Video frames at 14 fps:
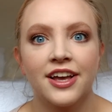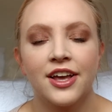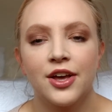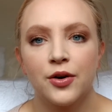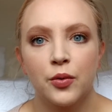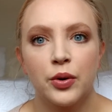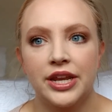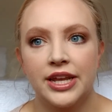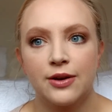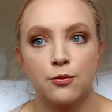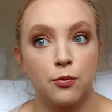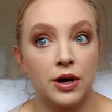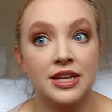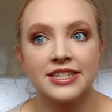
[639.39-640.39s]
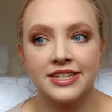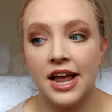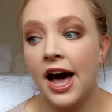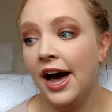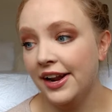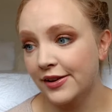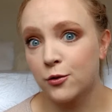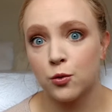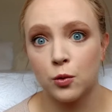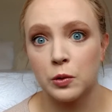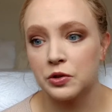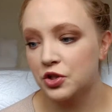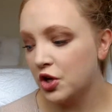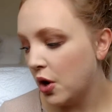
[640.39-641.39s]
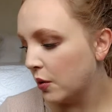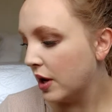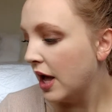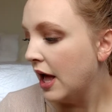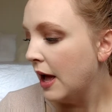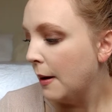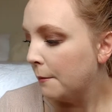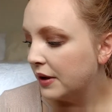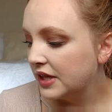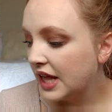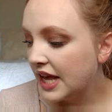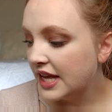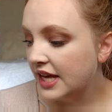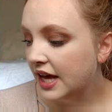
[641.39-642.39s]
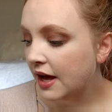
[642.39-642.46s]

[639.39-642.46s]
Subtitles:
when it was not a cruel joke. But like